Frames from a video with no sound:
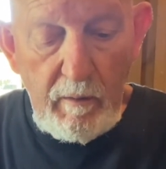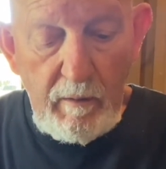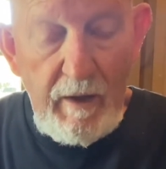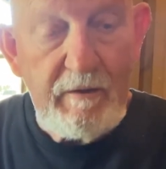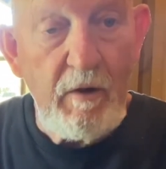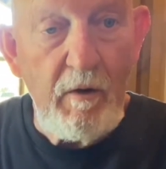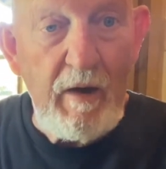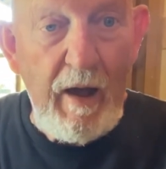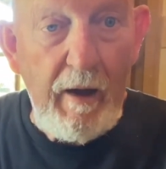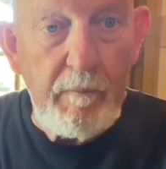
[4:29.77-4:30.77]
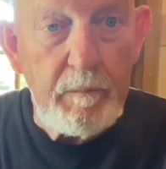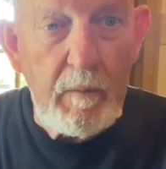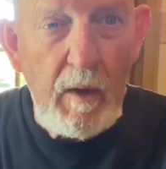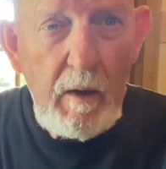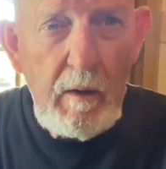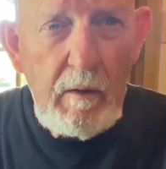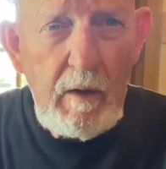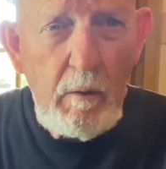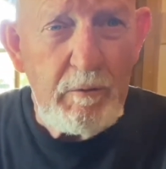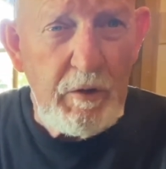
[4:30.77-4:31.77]
it turned out
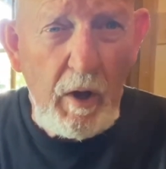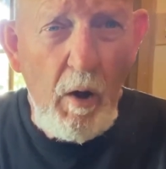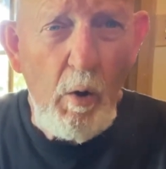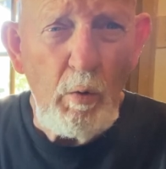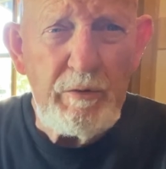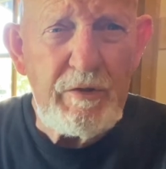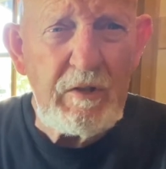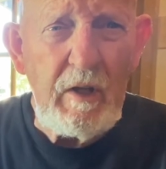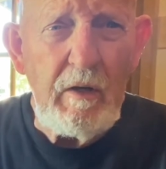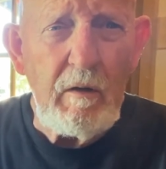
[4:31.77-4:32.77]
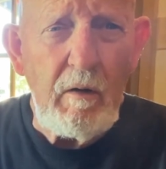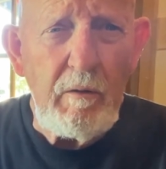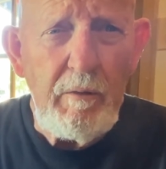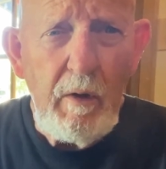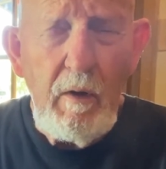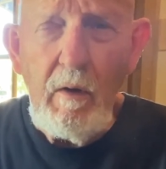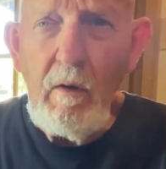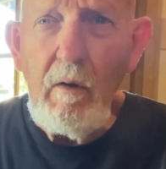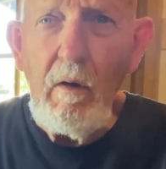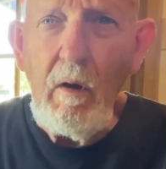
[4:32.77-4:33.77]
it was a cold steel,
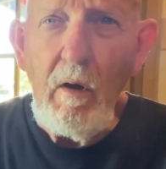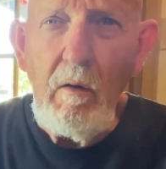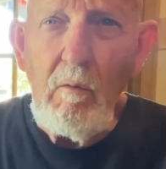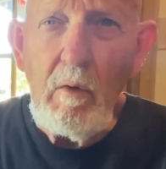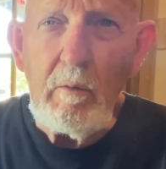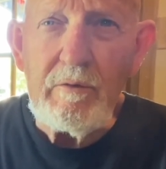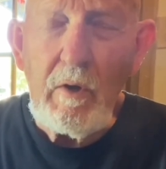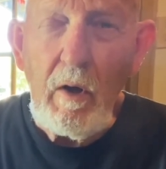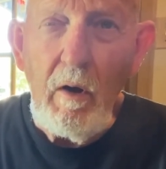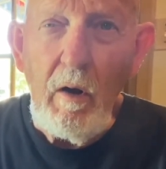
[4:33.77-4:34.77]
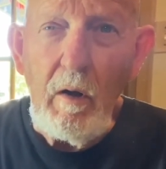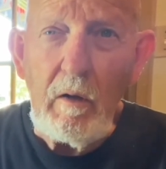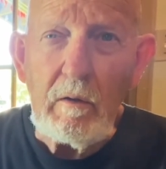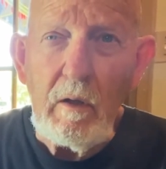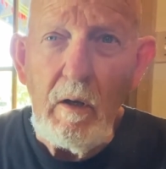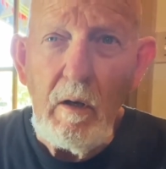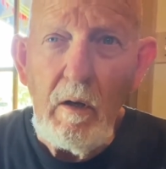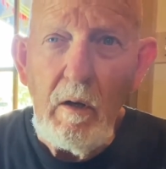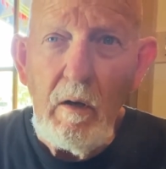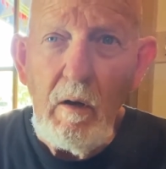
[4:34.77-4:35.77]
what was it called?
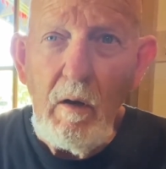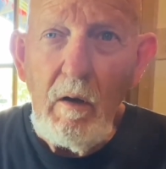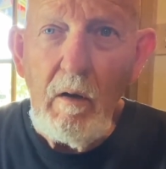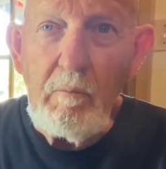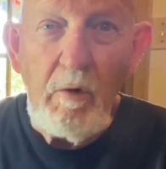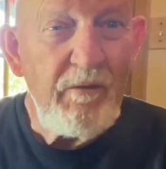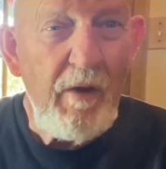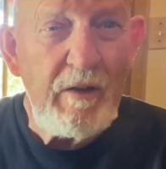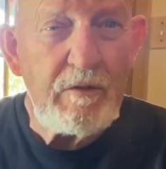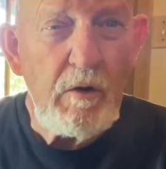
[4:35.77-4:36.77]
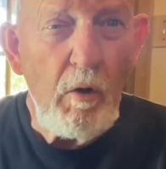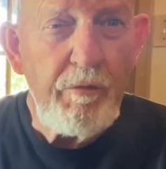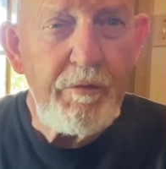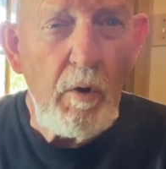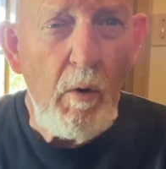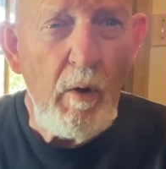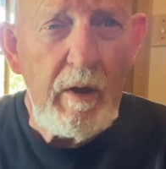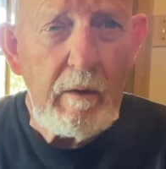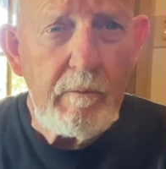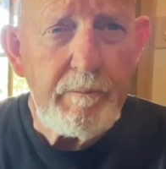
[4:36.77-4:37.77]
Professional
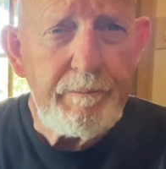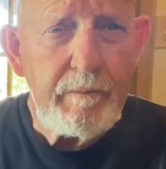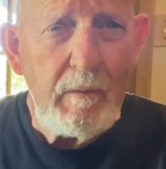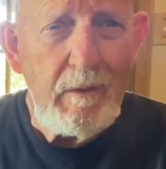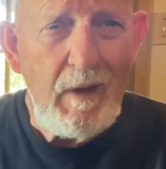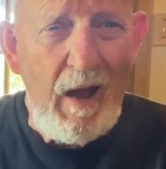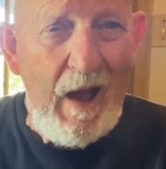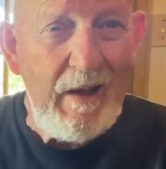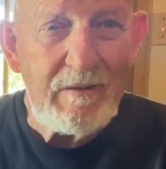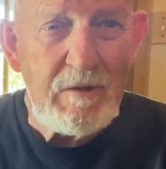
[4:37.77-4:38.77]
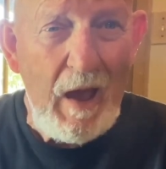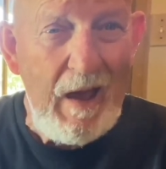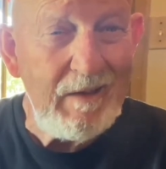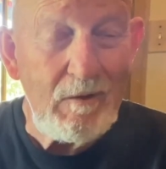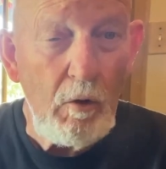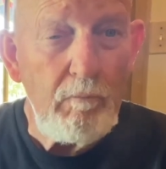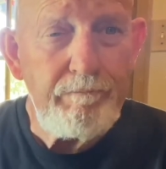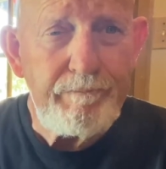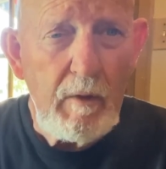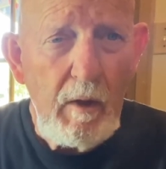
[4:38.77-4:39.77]
throwing axe handle.
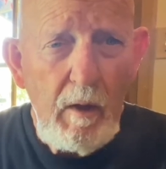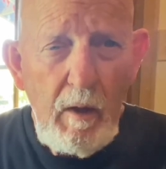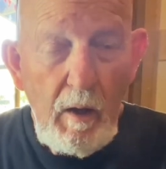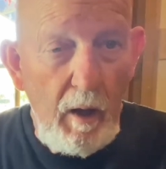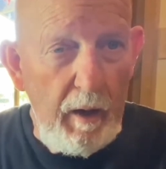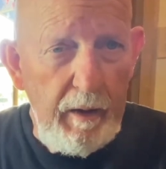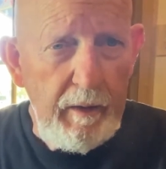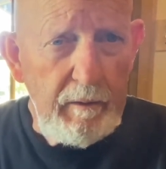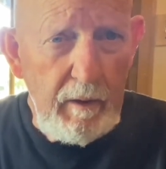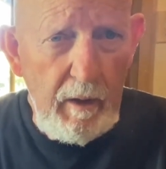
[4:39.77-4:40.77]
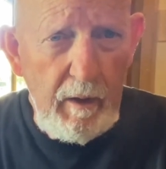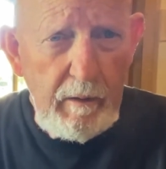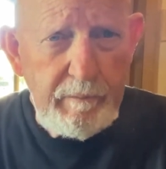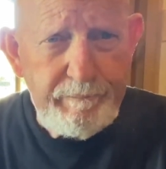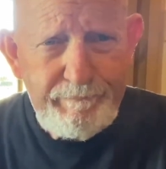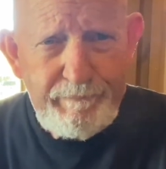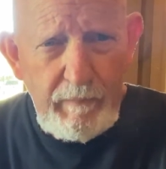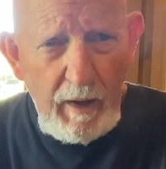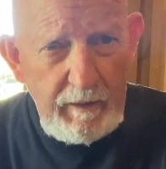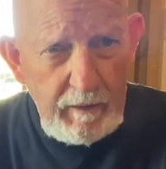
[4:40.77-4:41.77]
And
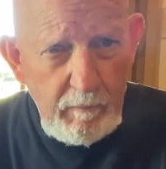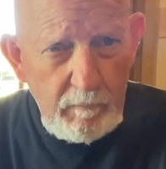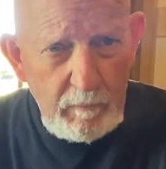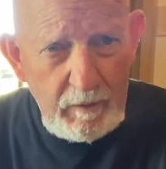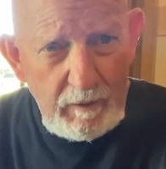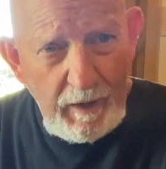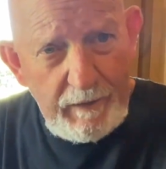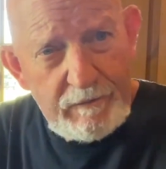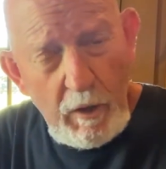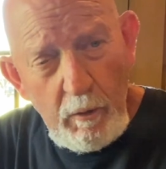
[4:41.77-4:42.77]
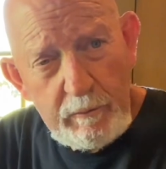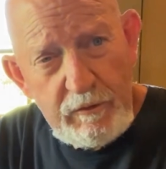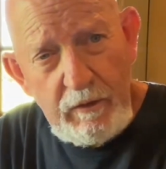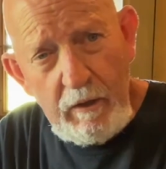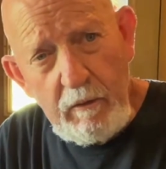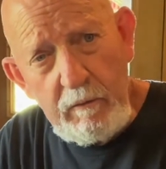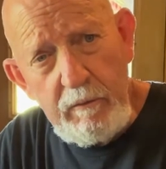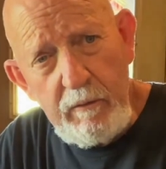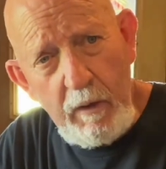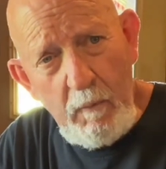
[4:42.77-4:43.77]
I didn't realize cold steel,
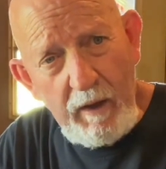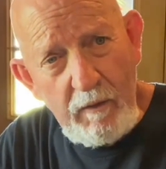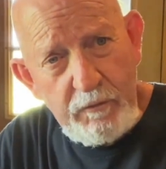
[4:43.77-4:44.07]
they make